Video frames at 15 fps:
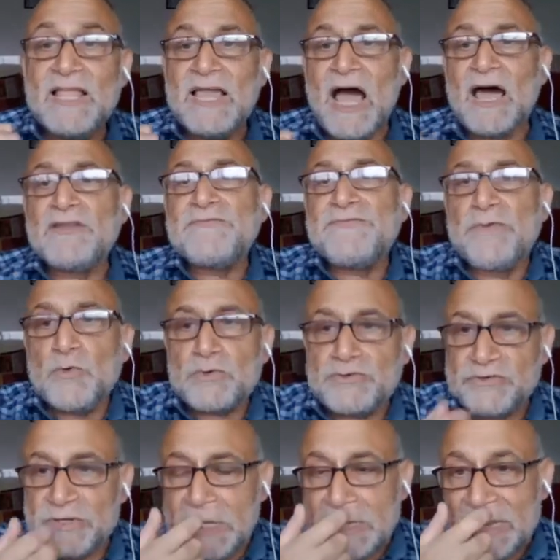
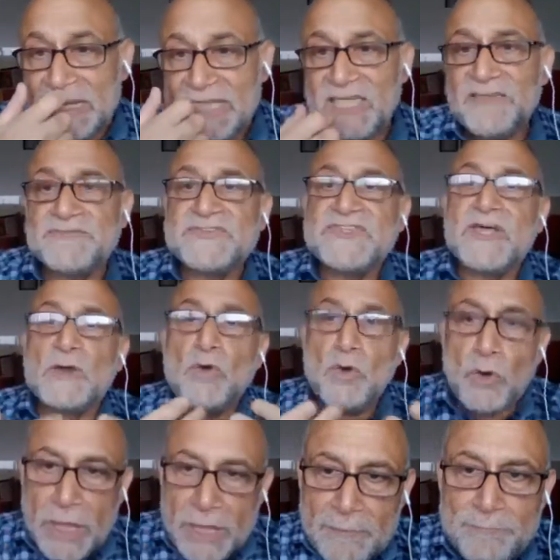unfortunately, gives the
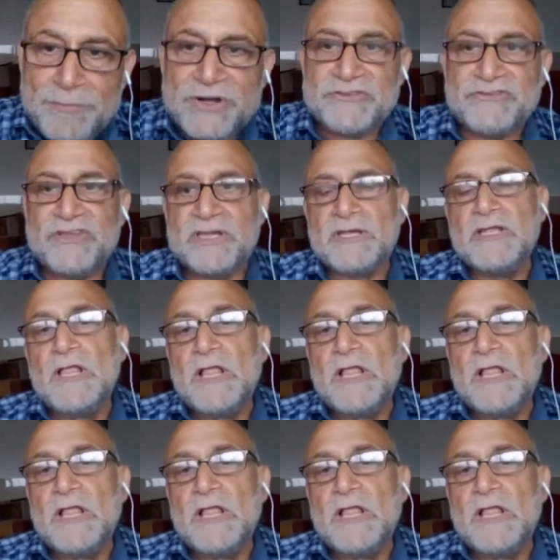wrong impression